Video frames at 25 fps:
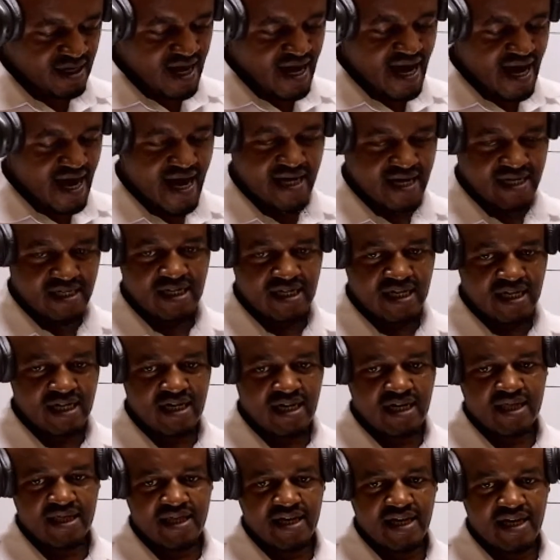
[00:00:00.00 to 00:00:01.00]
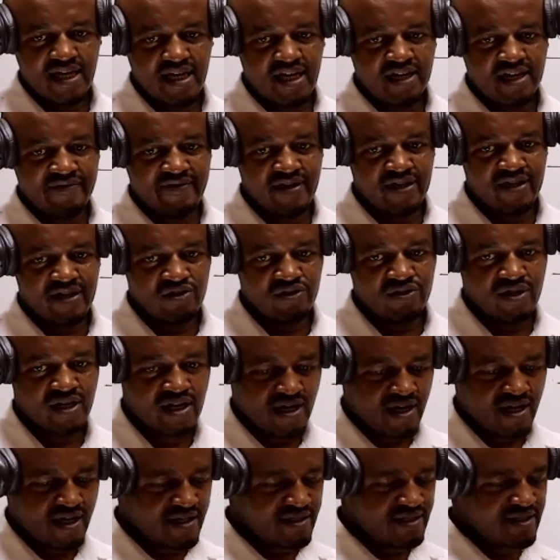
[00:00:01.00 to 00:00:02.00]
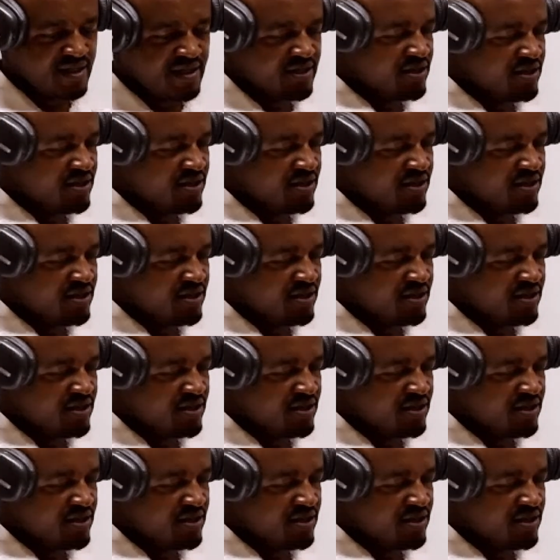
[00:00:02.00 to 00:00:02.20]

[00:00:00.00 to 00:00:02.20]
until the inventory is